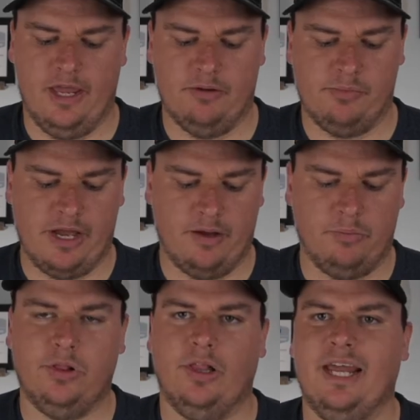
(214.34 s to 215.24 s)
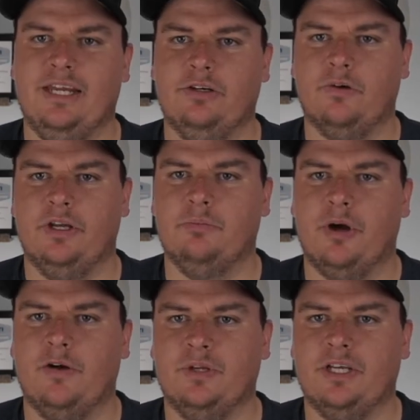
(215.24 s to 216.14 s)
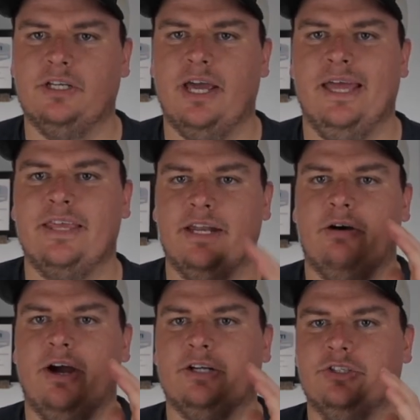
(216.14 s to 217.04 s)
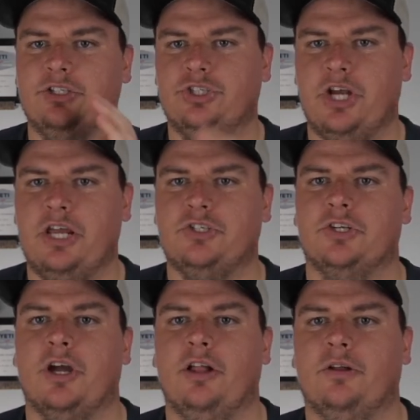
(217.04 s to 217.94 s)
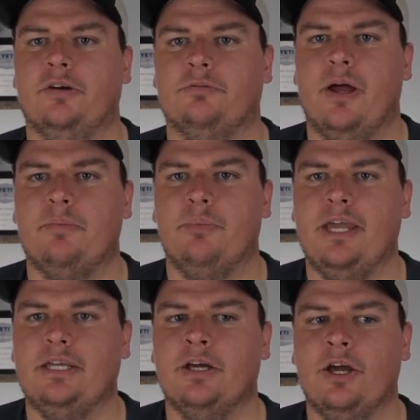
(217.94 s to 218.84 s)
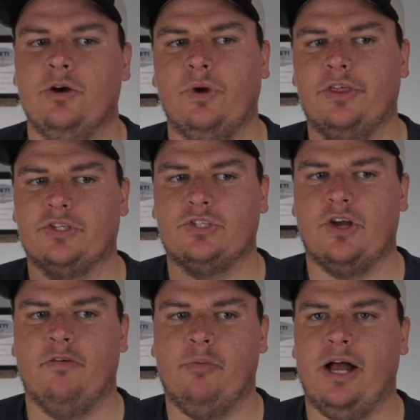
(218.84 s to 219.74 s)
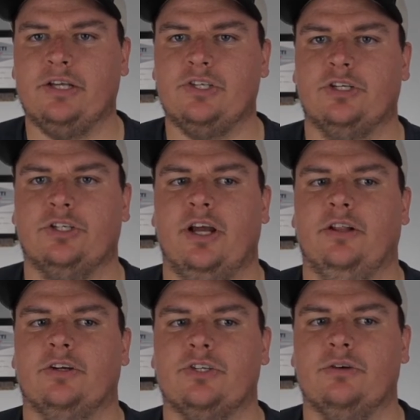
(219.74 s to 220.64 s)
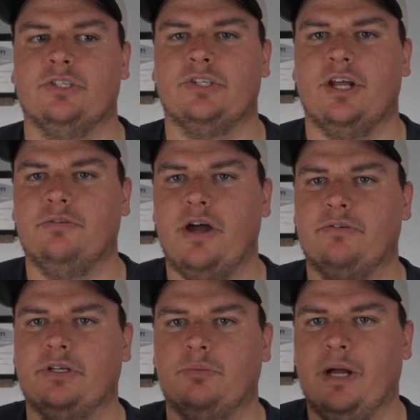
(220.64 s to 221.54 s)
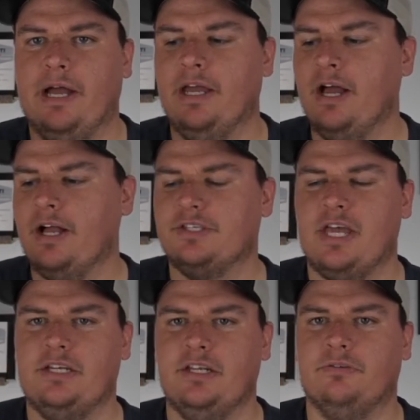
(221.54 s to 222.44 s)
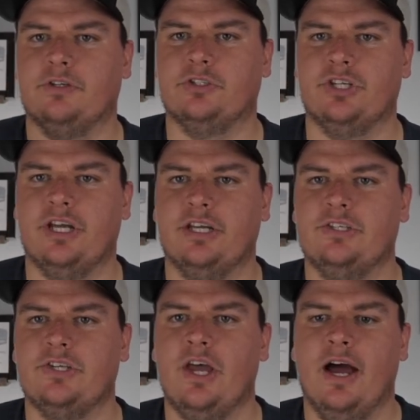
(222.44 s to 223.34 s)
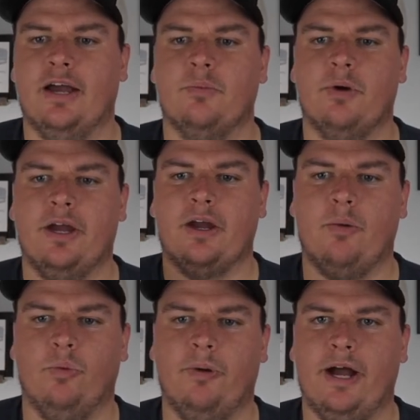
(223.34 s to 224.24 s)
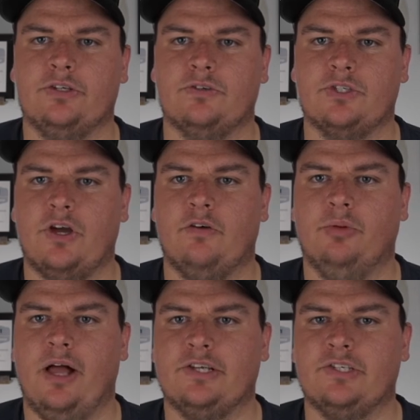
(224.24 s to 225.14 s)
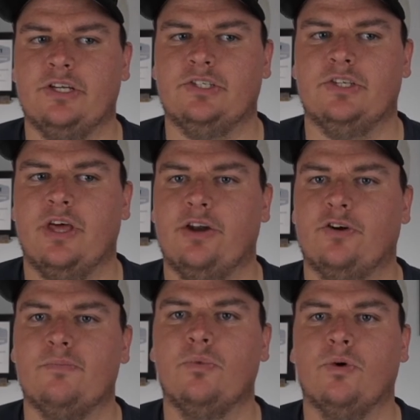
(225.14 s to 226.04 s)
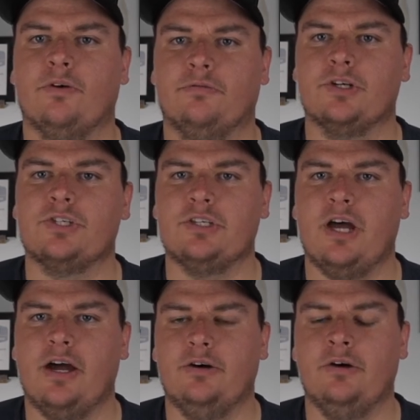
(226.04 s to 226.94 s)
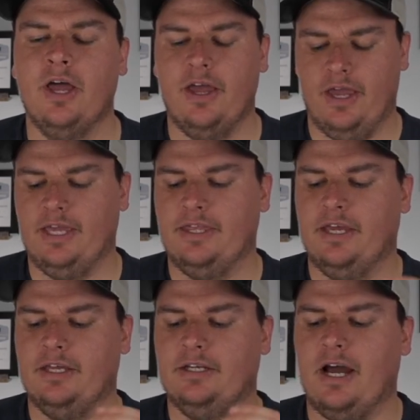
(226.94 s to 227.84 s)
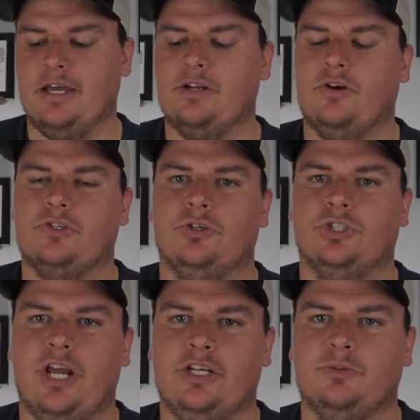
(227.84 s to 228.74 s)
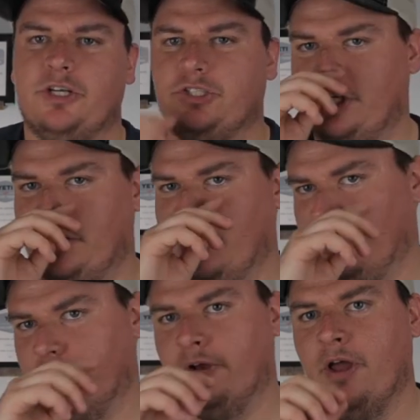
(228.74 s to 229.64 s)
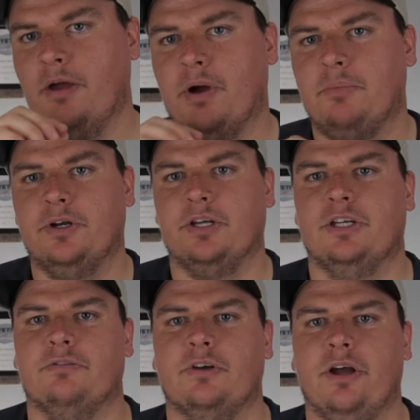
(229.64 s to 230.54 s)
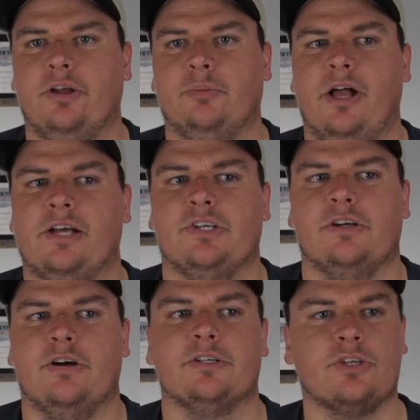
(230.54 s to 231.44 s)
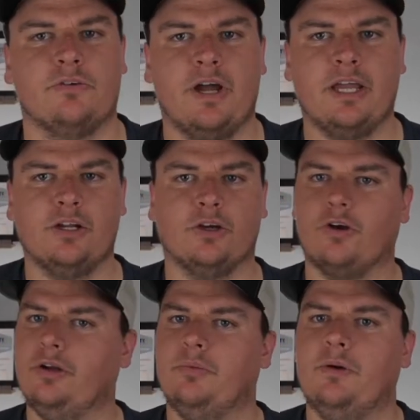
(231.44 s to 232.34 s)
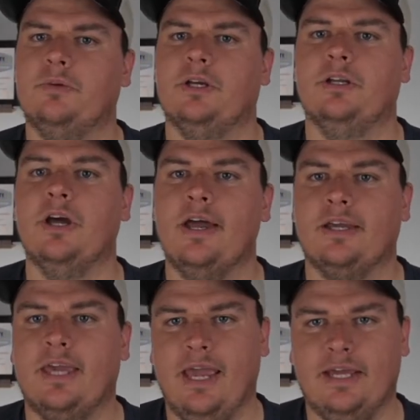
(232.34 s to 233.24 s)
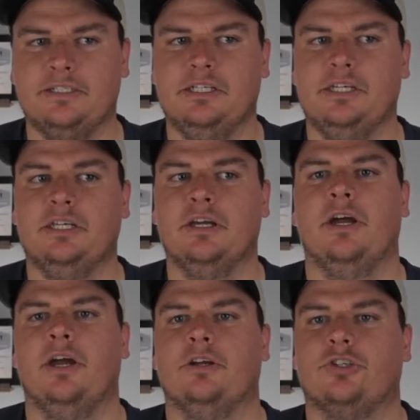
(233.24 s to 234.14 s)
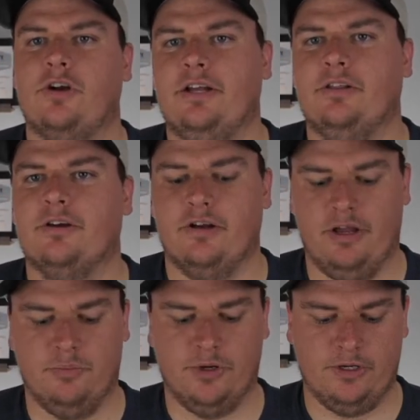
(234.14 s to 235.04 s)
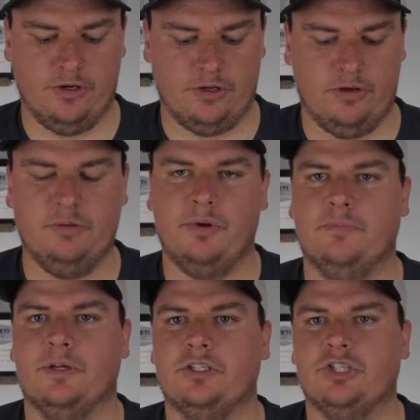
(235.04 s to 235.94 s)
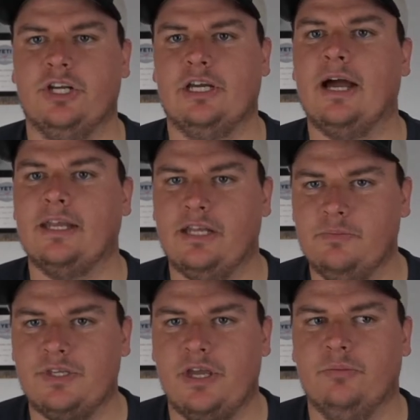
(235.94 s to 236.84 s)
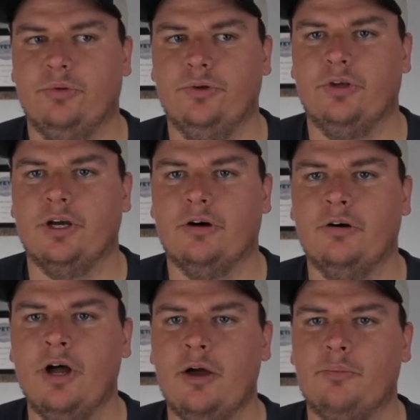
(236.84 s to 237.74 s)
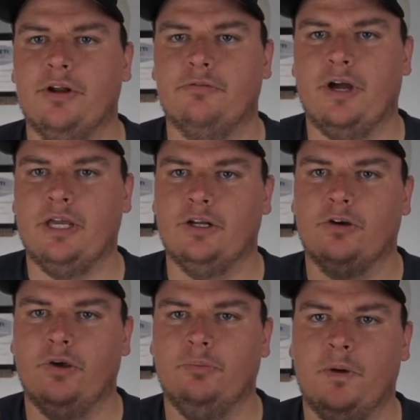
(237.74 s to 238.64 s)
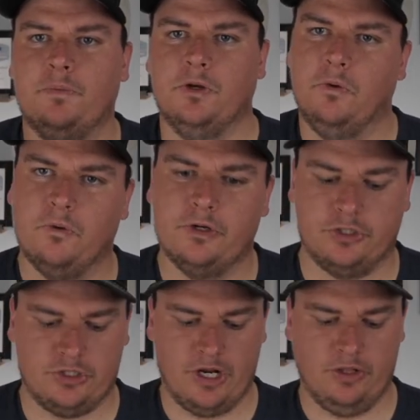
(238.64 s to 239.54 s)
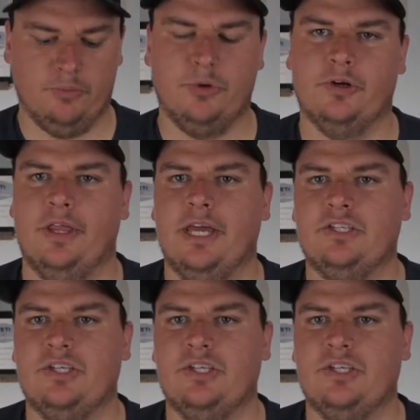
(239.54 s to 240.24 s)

and buy a plain green pumpkin, and then I'll actually change the color of my bait with a soft plastic trailer. So instead of having to buy 10 different jigs, I can buy a couple packs of soft plastics that are more versatile, and then I can also change my jig color by putting a different color plastic on it. So if I get a green pumpkin candy trailer and put it on a green pumpkin jig, I can imitate a bluegill. But if I get a green pumpkin orange trailer and put it on that